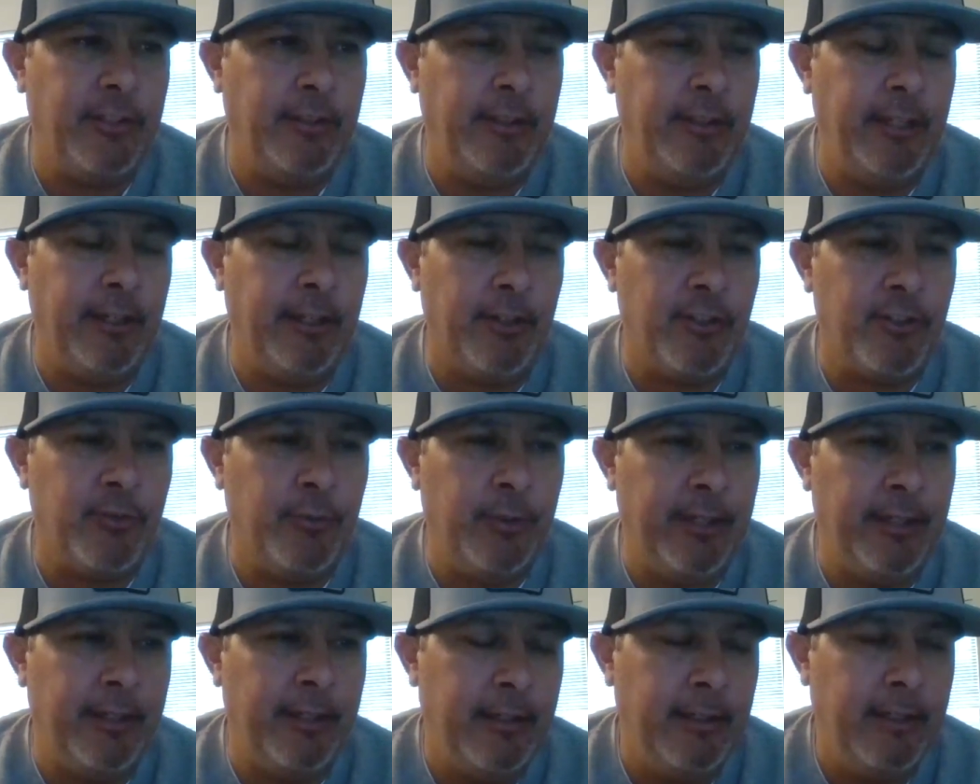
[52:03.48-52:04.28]
years
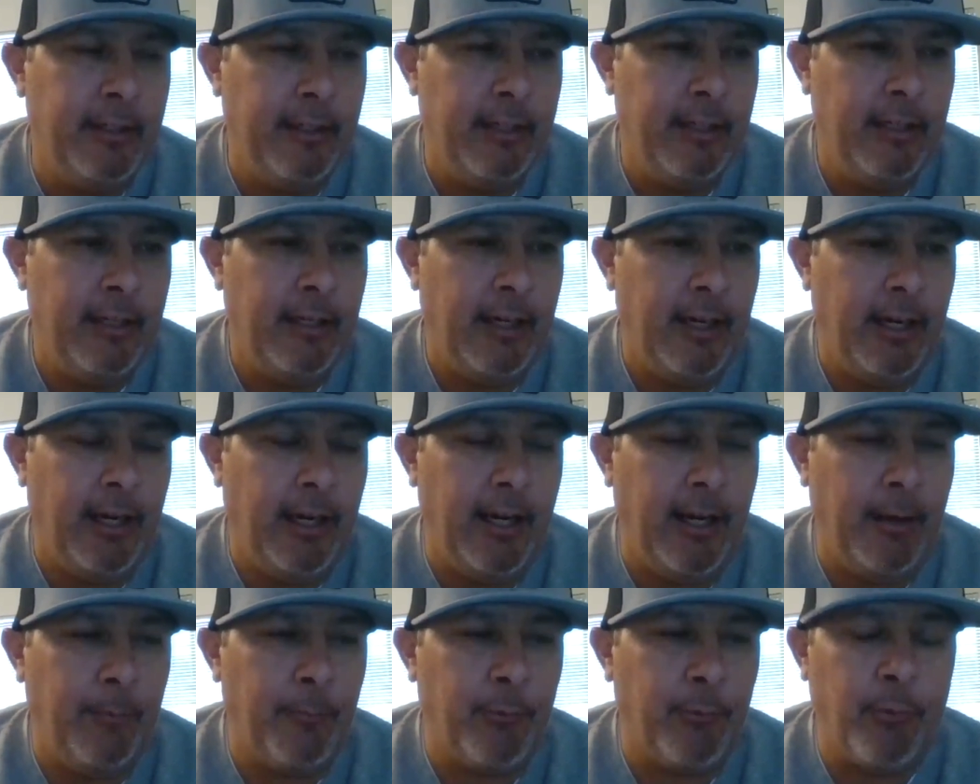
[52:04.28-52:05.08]
when
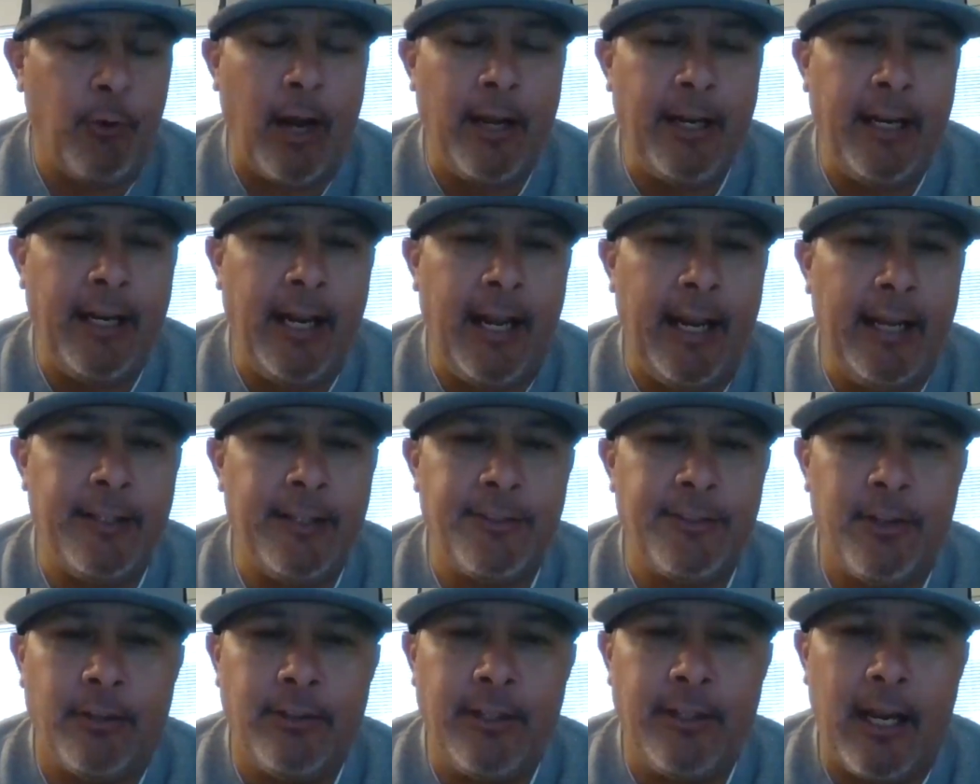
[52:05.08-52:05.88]
Friday
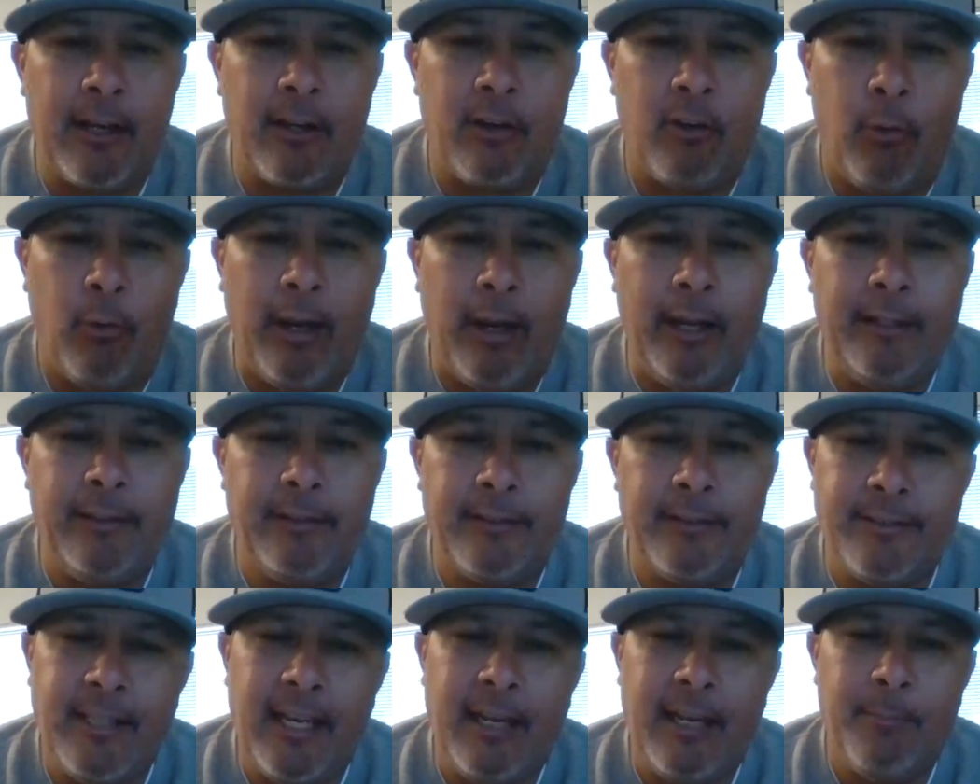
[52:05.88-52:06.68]
nights are not quite
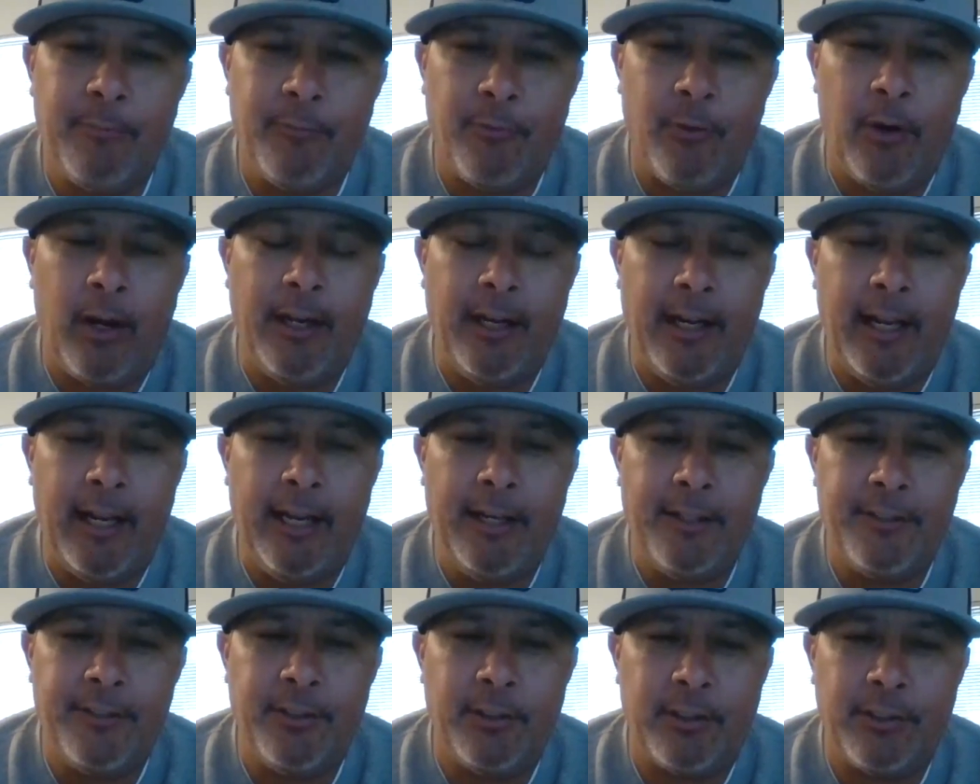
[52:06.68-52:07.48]
the same Friday
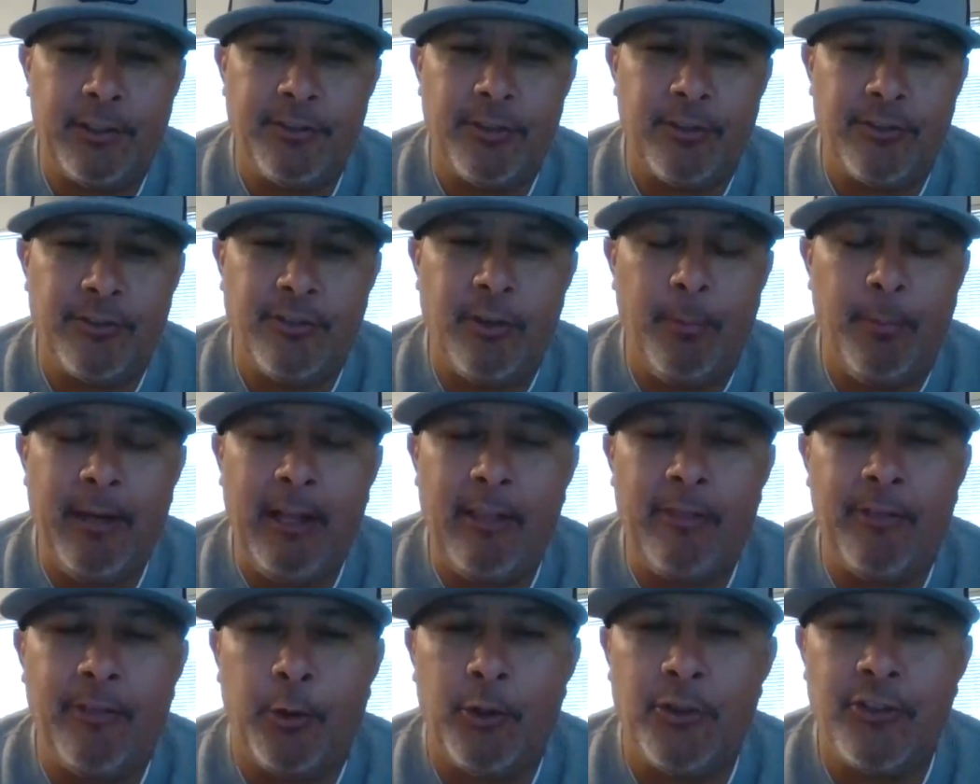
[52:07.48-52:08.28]
nights because there's so many
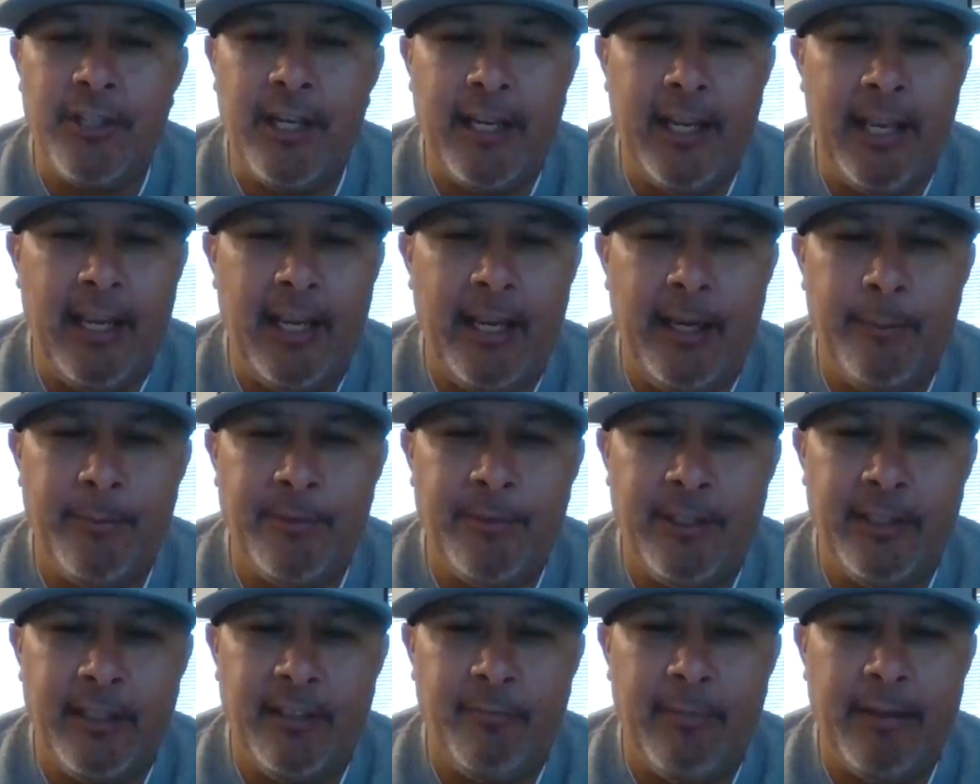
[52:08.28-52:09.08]
Thursday
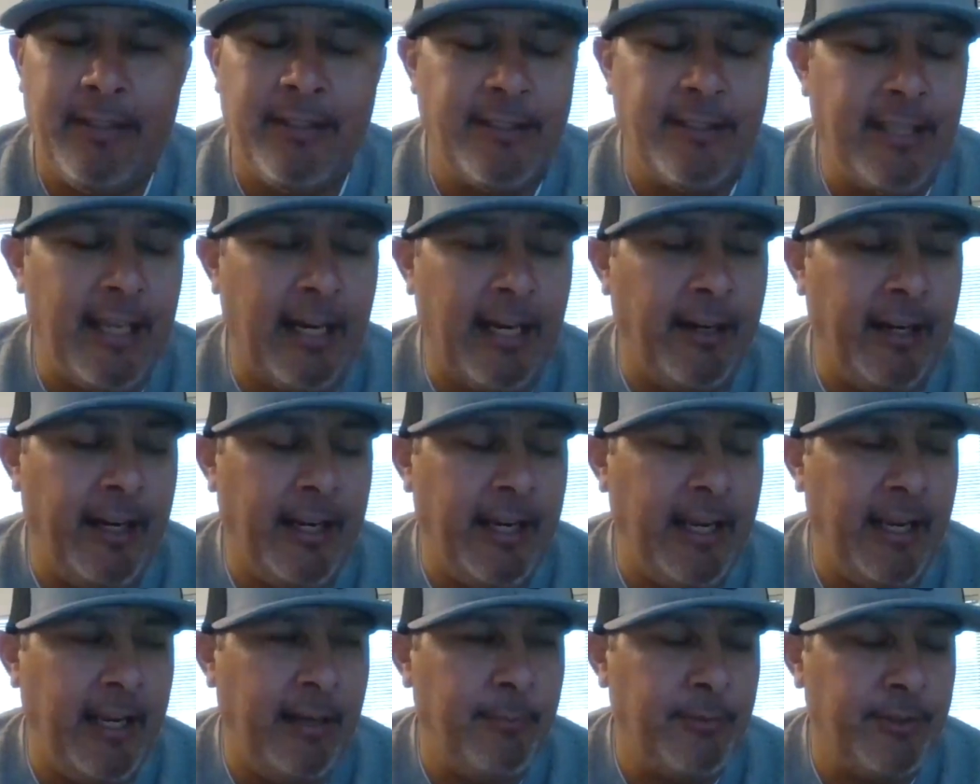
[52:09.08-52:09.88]
games and they've been Saturday
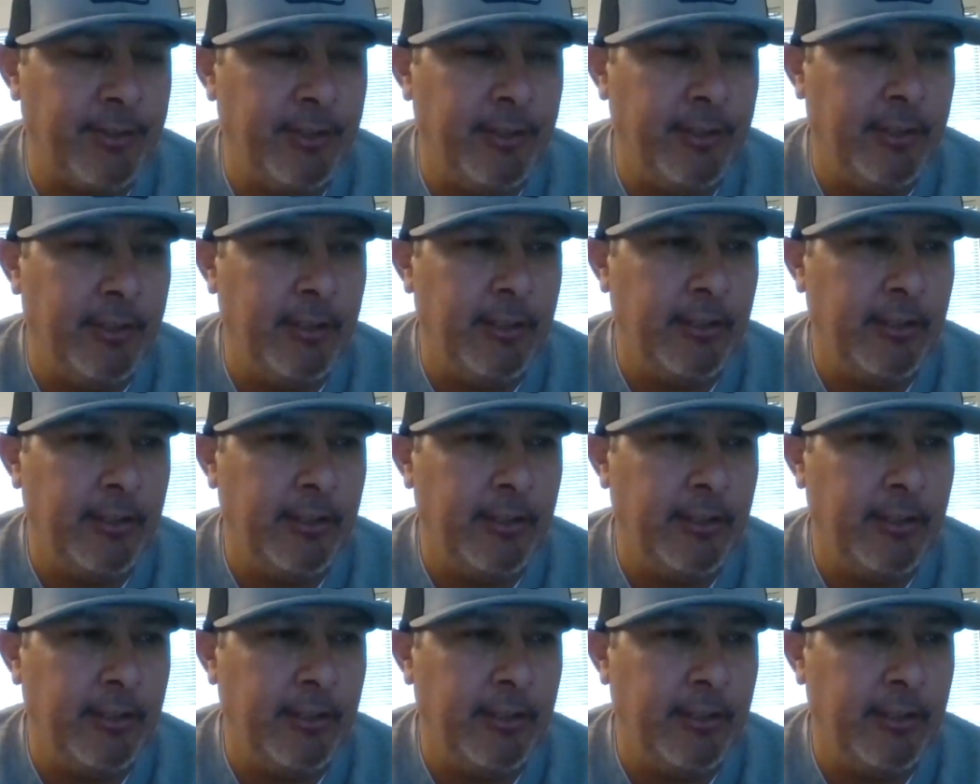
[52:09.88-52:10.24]
games.